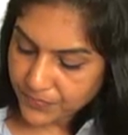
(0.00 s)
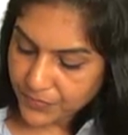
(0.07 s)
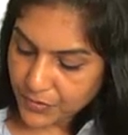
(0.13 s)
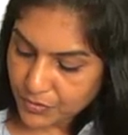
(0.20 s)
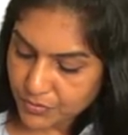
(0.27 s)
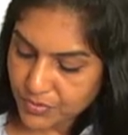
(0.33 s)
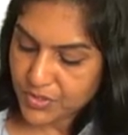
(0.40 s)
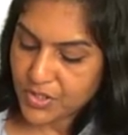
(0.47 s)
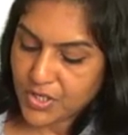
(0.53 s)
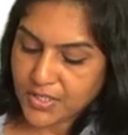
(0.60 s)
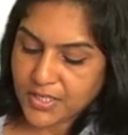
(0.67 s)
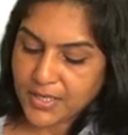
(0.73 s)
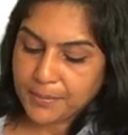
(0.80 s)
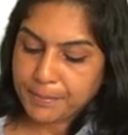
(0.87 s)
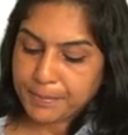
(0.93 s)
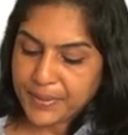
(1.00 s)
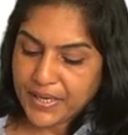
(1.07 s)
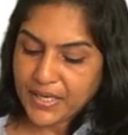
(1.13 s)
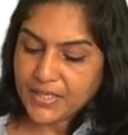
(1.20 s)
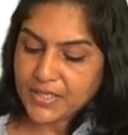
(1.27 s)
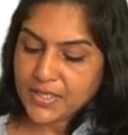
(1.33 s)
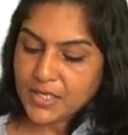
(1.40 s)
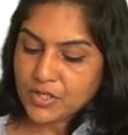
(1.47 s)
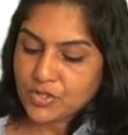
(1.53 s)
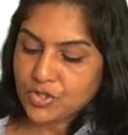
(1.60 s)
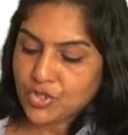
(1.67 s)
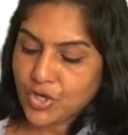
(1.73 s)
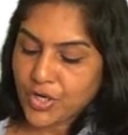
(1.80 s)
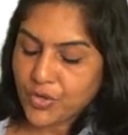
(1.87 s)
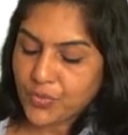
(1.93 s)
This was not complete. So
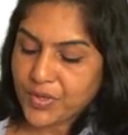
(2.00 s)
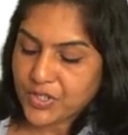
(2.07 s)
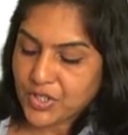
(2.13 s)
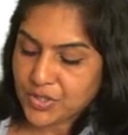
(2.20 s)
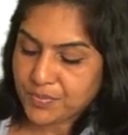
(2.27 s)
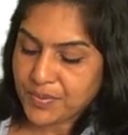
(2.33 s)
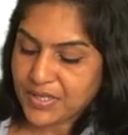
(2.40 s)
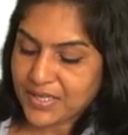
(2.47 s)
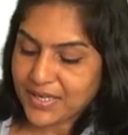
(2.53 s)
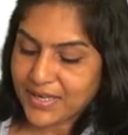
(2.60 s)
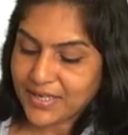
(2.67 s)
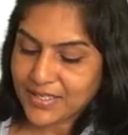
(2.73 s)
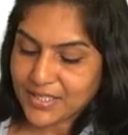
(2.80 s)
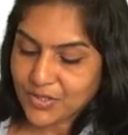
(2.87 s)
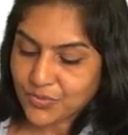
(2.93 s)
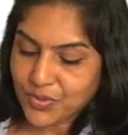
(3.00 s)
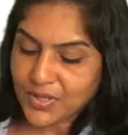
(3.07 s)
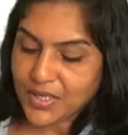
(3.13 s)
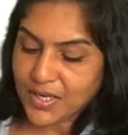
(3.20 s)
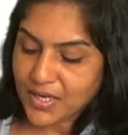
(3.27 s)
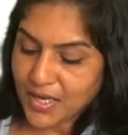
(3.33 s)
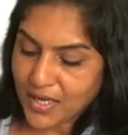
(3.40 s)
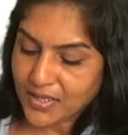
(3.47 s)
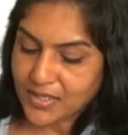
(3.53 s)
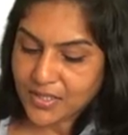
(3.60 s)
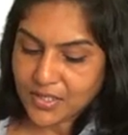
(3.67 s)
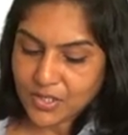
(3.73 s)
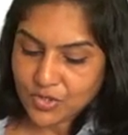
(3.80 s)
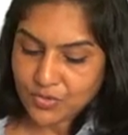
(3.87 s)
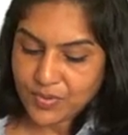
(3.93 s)
joint venture has been credited with another
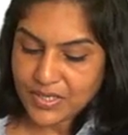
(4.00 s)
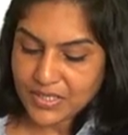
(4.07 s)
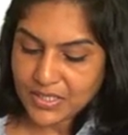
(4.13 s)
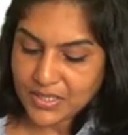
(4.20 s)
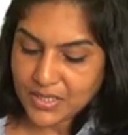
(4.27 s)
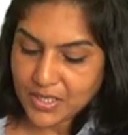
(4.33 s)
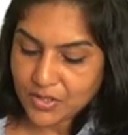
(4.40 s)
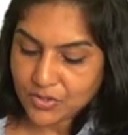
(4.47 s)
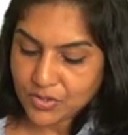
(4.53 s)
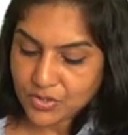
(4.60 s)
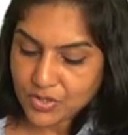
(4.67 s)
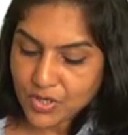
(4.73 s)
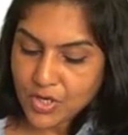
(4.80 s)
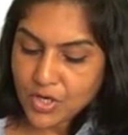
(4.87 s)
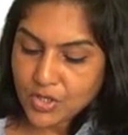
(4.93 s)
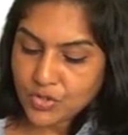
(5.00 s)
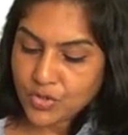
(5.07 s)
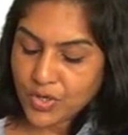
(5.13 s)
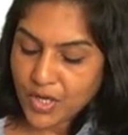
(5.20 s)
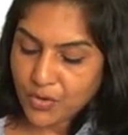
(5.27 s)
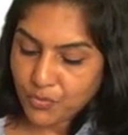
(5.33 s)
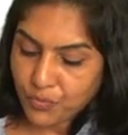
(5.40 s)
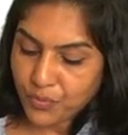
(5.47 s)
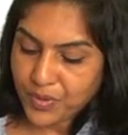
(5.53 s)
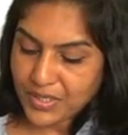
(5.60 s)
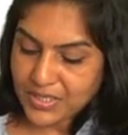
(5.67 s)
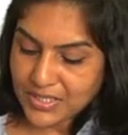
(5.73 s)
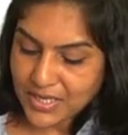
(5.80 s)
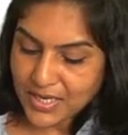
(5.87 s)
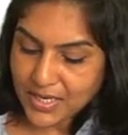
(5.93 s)
20,000. So if
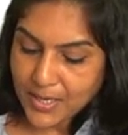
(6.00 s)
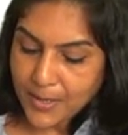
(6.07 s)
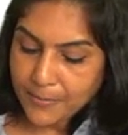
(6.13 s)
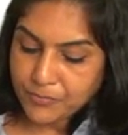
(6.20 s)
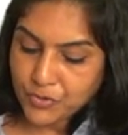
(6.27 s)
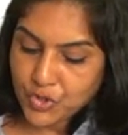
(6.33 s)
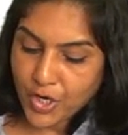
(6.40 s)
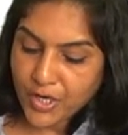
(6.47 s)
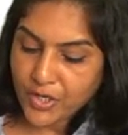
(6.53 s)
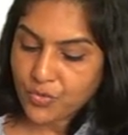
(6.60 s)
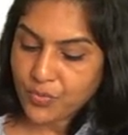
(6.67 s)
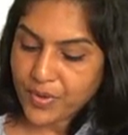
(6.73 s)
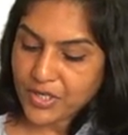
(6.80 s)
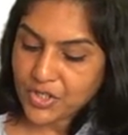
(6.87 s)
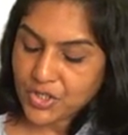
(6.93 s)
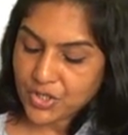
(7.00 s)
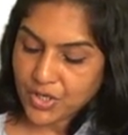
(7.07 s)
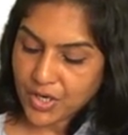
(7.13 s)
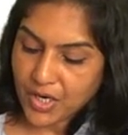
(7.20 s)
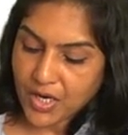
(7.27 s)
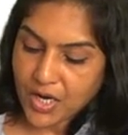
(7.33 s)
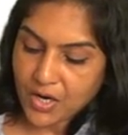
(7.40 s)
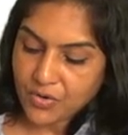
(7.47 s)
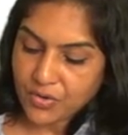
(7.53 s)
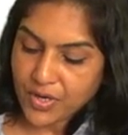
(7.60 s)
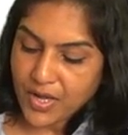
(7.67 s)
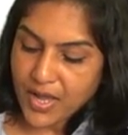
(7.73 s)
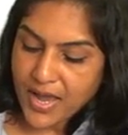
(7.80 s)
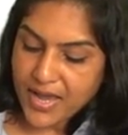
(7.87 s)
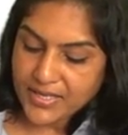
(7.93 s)
we take joint venture account
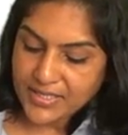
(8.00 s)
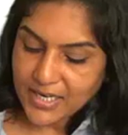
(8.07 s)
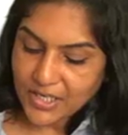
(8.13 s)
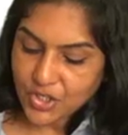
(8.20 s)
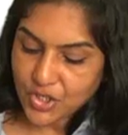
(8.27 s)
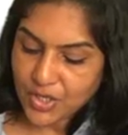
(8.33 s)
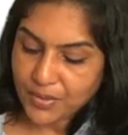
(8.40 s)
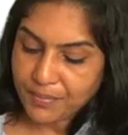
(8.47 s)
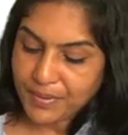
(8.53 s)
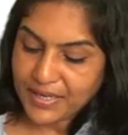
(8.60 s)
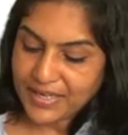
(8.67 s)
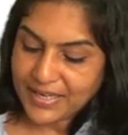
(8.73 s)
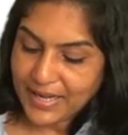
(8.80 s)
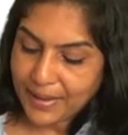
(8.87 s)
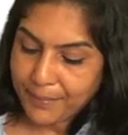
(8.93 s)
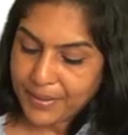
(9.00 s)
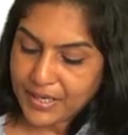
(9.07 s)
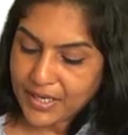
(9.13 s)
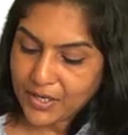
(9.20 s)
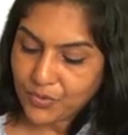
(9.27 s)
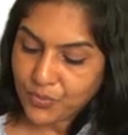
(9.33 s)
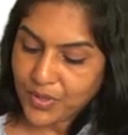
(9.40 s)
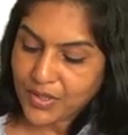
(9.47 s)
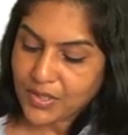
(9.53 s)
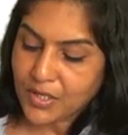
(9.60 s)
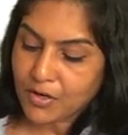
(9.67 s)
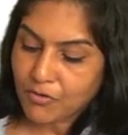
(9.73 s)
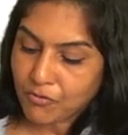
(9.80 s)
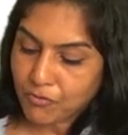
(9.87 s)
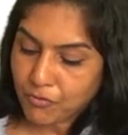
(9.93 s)
has actually been debited with
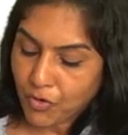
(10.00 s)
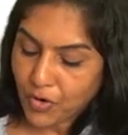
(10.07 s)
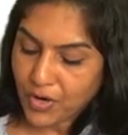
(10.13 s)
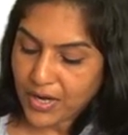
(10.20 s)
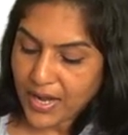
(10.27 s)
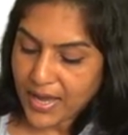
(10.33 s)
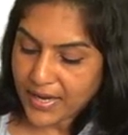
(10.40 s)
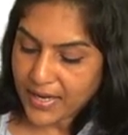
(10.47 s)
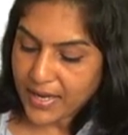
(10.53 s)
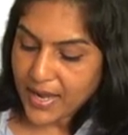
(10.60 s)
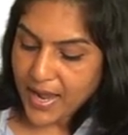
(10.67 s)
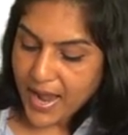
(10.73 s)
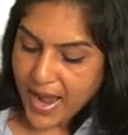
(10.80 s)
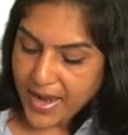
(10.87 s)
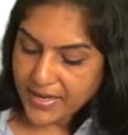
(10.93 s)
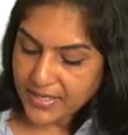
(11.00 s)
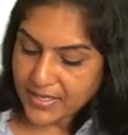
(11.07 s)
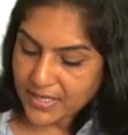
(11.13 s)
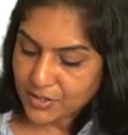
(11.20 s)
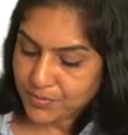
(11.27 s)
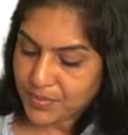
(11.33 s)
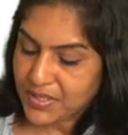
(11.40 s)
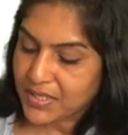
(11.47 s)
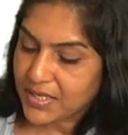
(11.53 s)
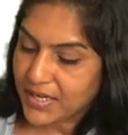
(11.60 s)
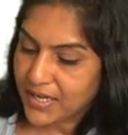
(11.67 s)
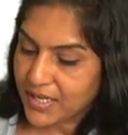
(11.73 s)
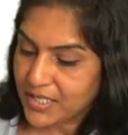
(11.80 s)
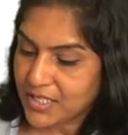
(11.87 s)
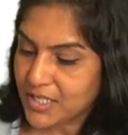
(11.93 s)
4 lakh and it has been
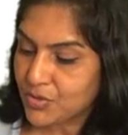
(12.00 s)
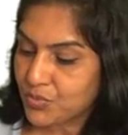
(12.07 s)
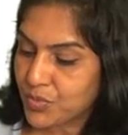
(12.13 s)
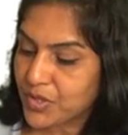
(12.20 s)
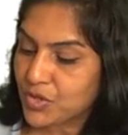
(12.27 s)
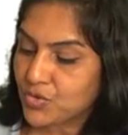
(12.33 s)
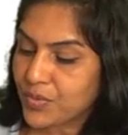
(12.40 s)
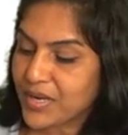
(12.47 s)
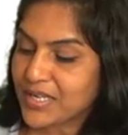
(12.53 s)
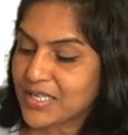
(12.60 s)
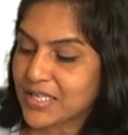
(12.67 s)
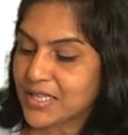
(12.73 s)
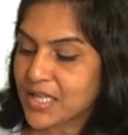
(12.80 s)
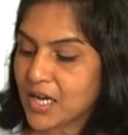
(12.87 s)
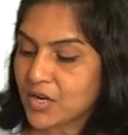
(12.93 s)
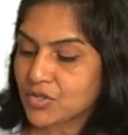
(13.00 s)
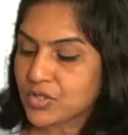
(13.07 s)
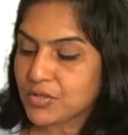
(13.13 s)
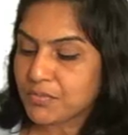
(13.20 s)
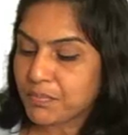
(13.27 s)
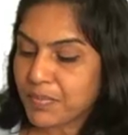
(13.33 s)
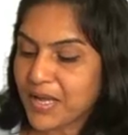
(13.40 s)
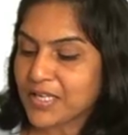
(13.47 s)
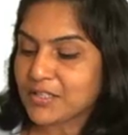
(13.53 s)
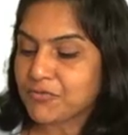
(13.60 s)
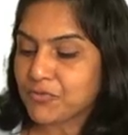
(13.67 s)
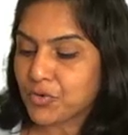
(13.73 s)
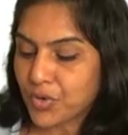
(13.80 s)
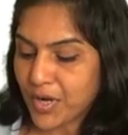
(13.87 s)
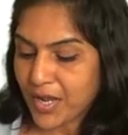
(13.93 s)
credited with 20,000 plus
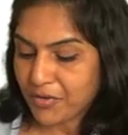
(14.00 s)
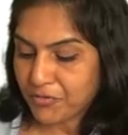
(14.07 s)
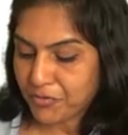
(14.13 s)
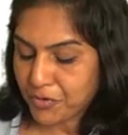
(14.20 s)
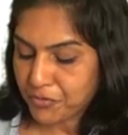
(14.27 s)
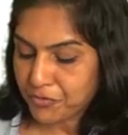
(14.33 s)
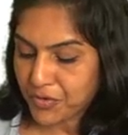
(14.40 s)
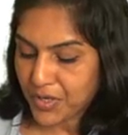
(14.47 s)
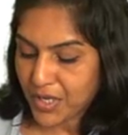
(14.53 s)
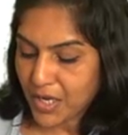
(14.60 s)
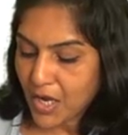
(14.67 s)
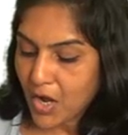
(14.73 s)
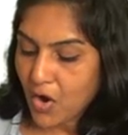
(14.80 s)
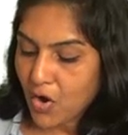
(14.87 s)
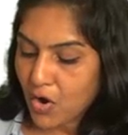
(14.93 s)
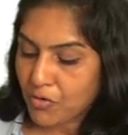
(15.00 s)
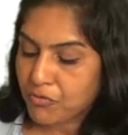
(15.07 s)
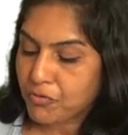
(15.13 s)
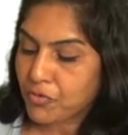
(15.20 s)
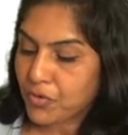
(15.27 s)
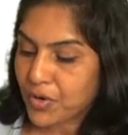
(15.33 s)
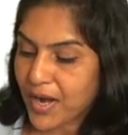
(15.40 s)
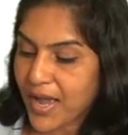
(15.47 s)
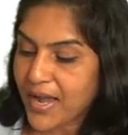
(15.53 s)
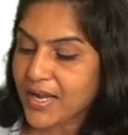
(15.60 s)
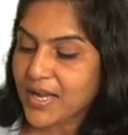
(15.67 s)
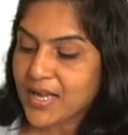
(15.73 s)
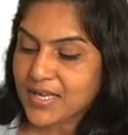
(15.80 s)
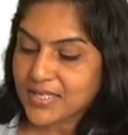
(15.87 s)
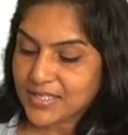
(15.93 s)
4 lakh 50 or 4 lakh
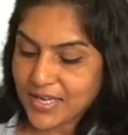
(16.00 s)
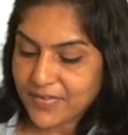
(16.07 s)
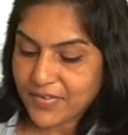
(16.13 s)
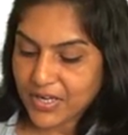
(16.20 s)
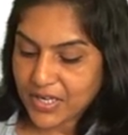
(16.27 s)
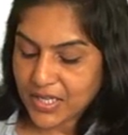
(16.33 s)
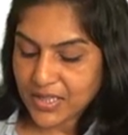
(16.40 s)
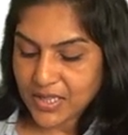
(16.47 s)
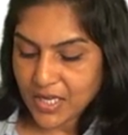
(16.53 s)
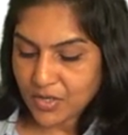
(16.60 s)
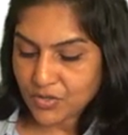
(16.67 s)
70,000.